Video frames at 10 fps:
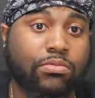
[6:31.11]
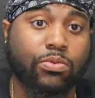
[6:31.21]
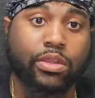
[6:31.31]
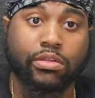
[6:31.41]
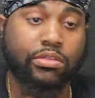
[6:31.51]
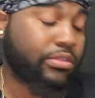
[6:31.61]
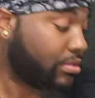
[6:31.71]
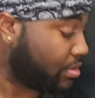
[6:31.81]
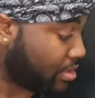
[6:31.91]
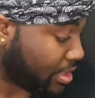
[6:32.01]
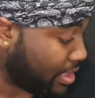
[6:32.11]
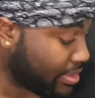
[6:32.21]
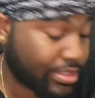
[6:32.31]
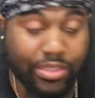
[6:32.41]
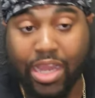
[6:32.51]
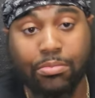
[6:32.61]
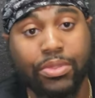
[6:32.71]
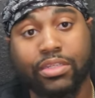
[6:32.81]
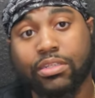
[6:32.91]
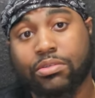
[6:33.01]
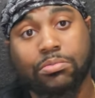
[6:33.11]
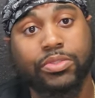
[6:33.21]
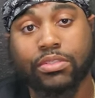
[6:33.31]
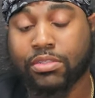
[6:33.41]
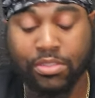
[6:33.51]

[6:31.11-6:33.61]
running is not a big deal to me.